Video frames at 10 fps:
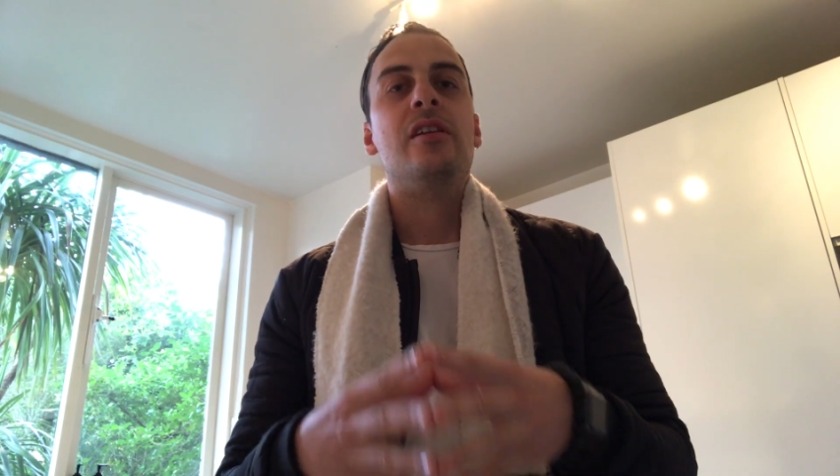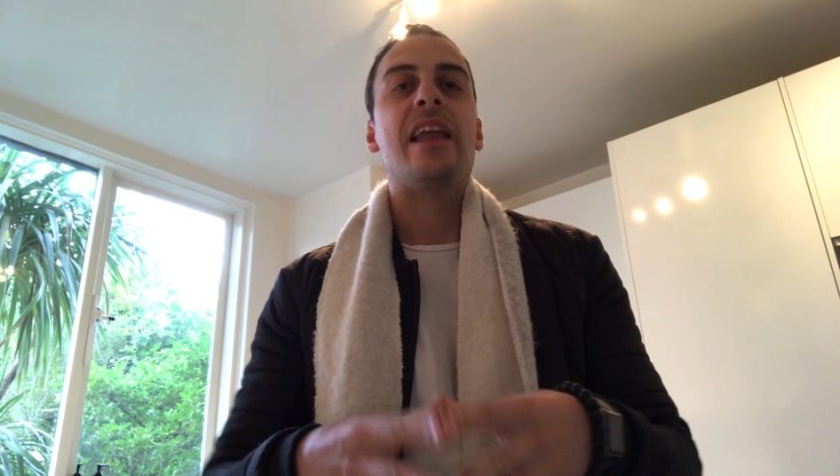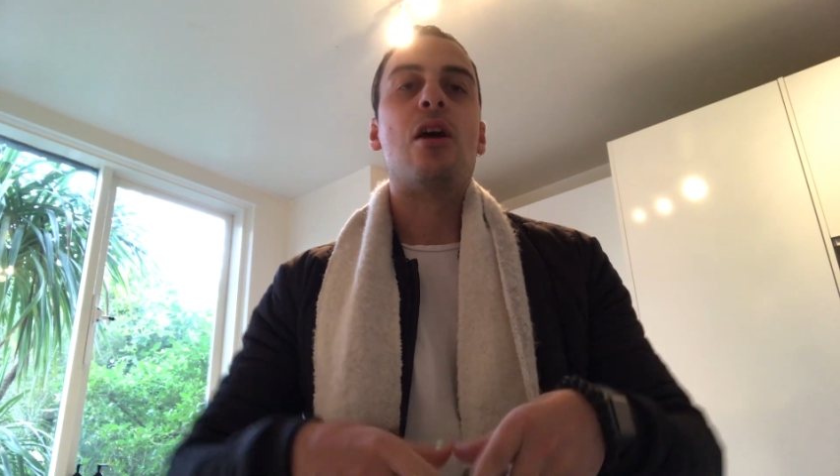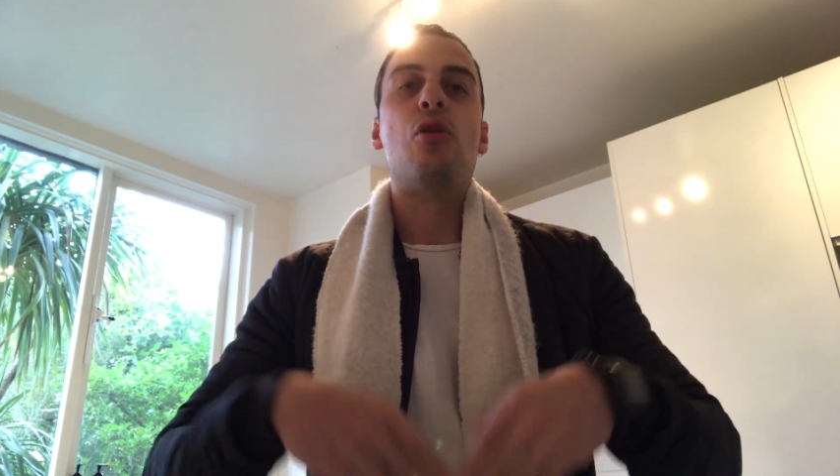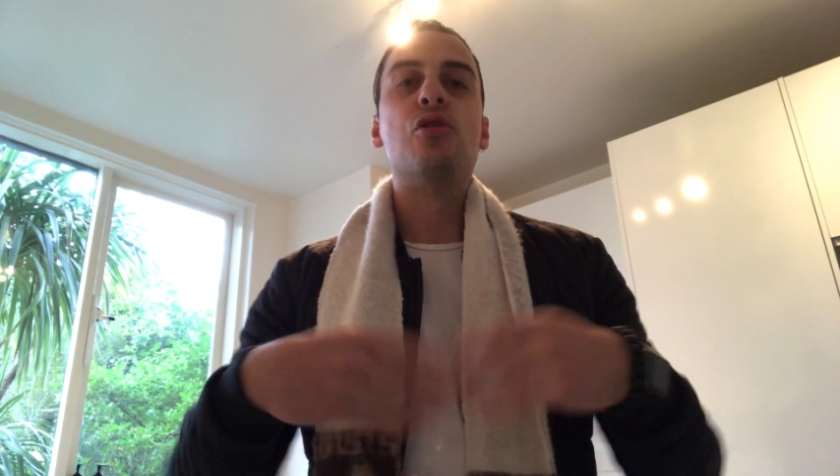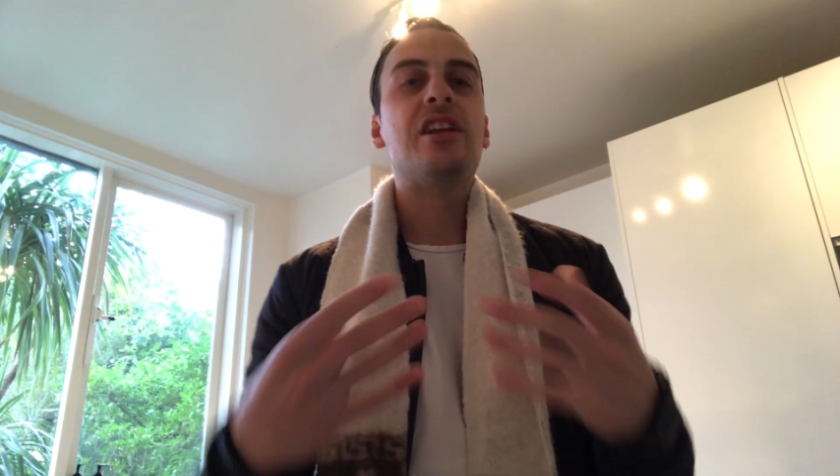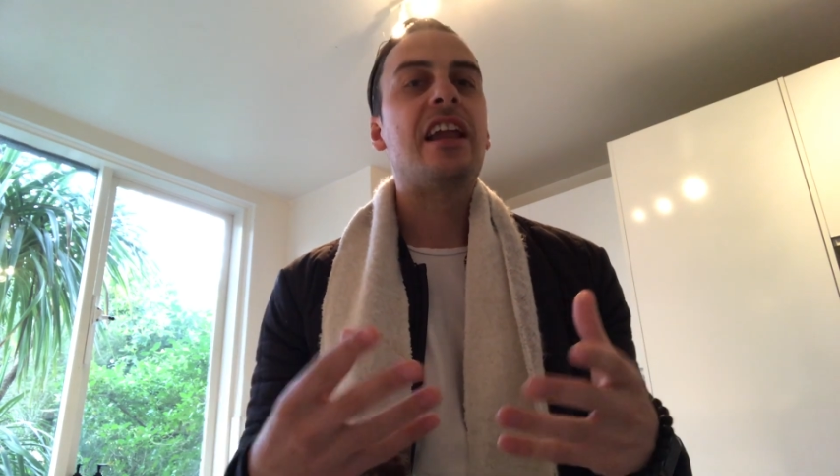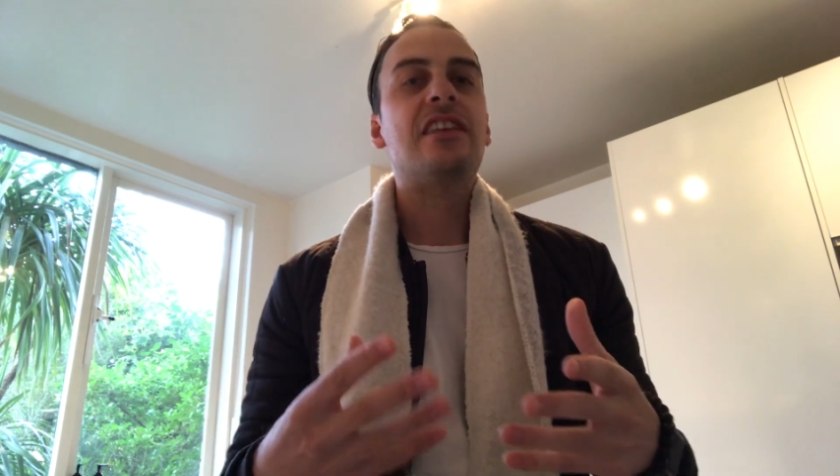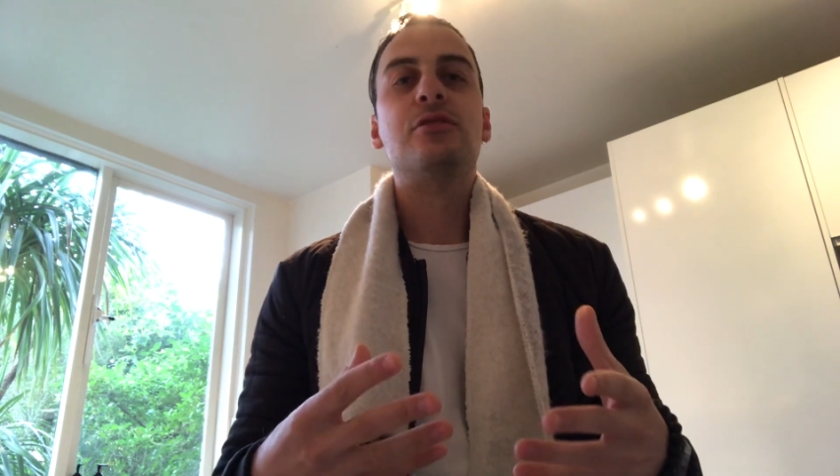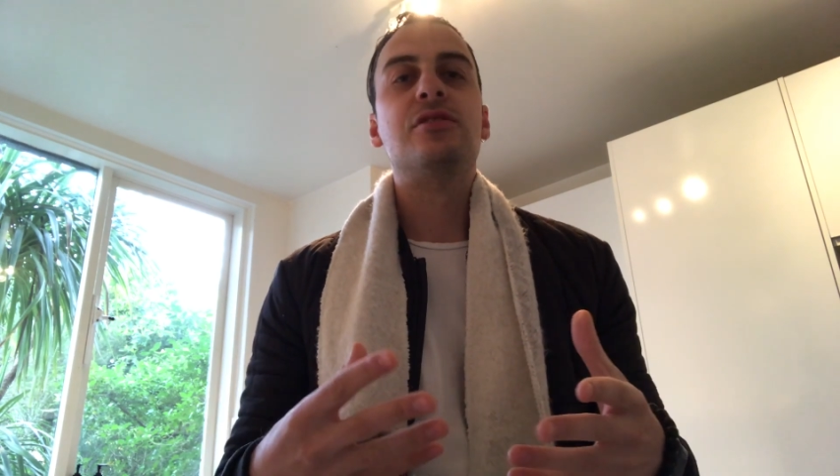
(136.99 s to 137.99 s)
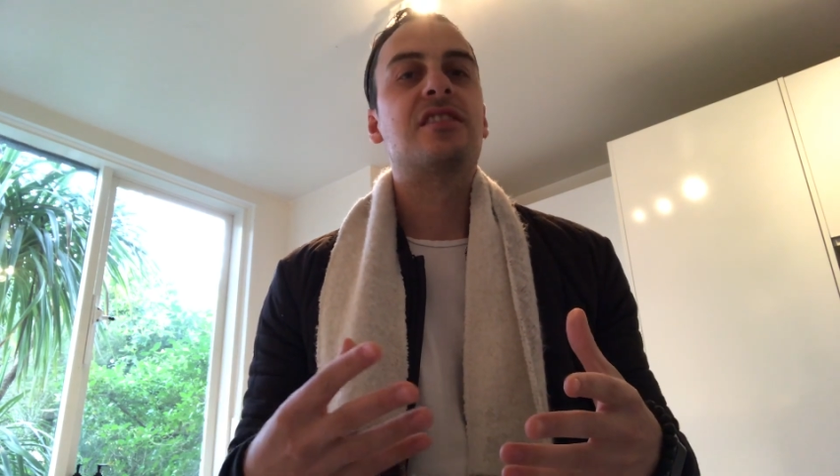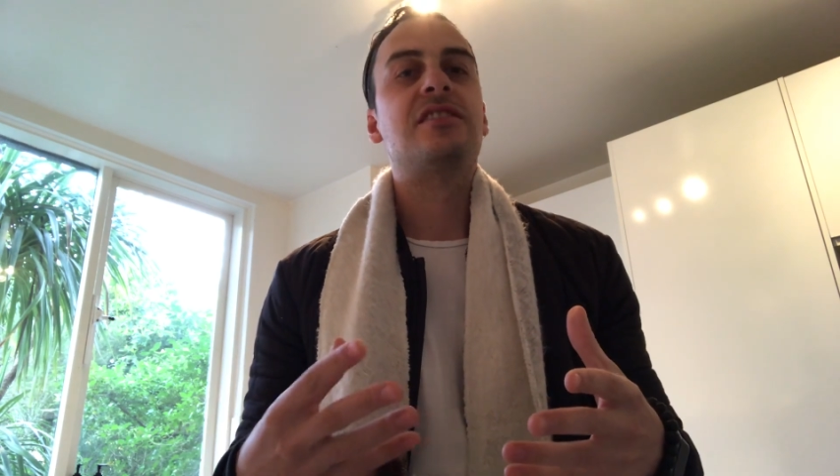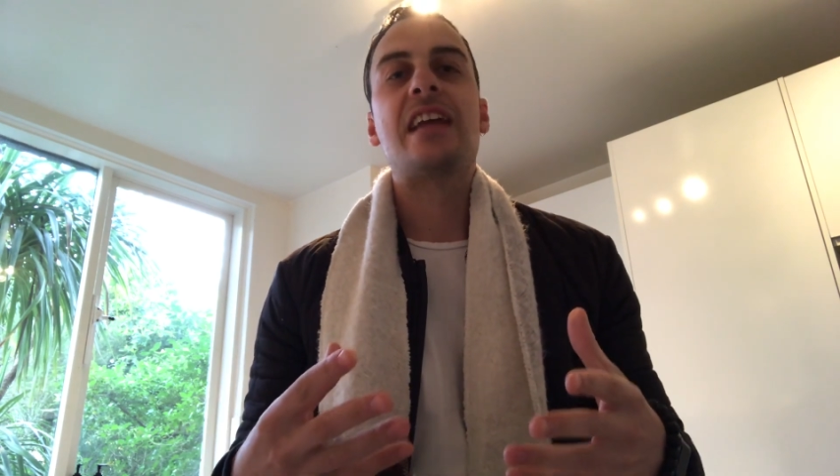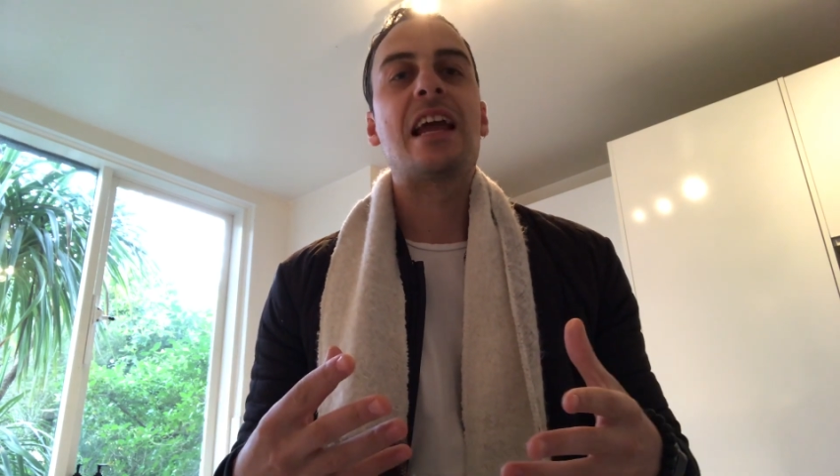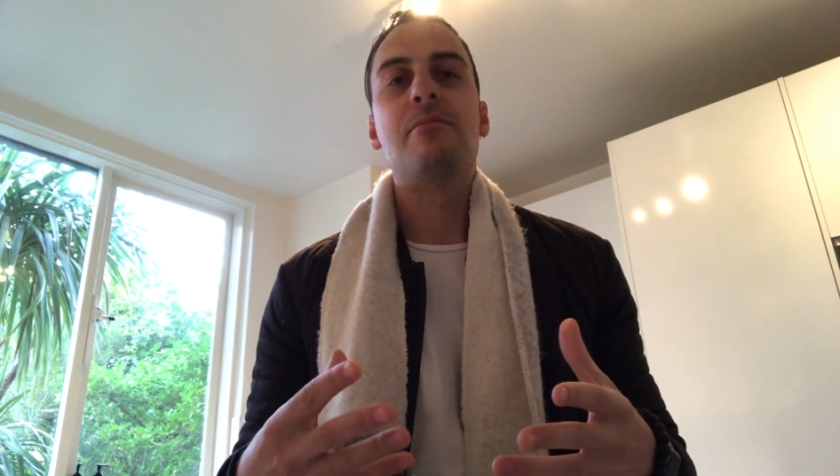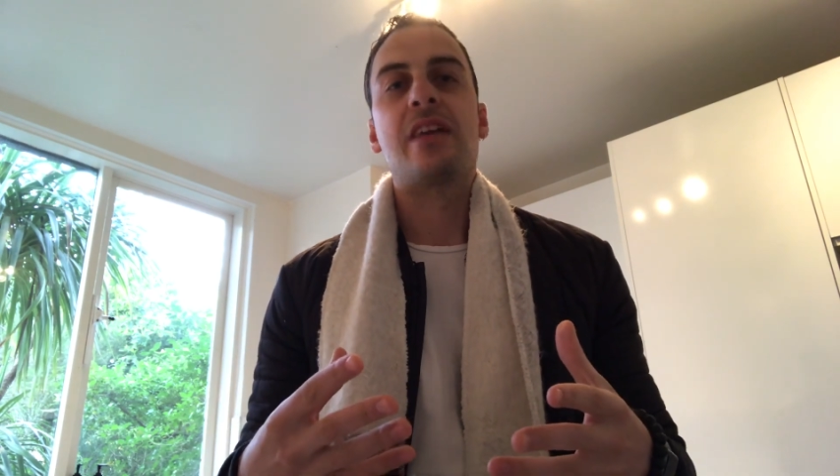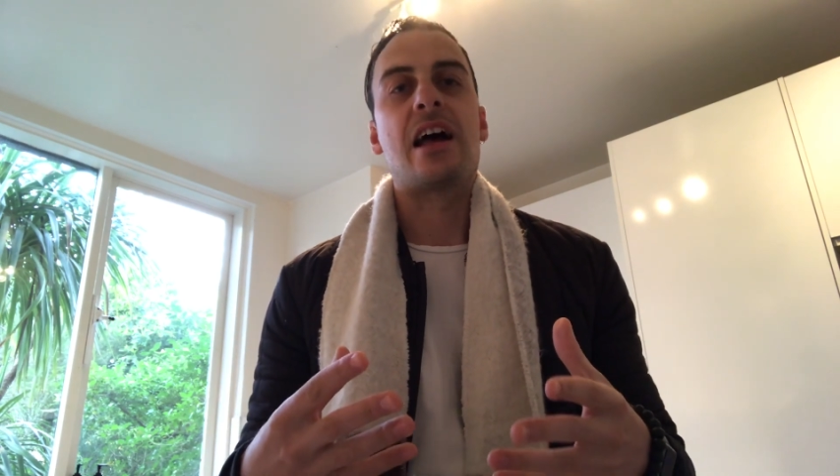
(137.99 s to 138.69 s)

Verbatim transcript: Now, all you need to do is just name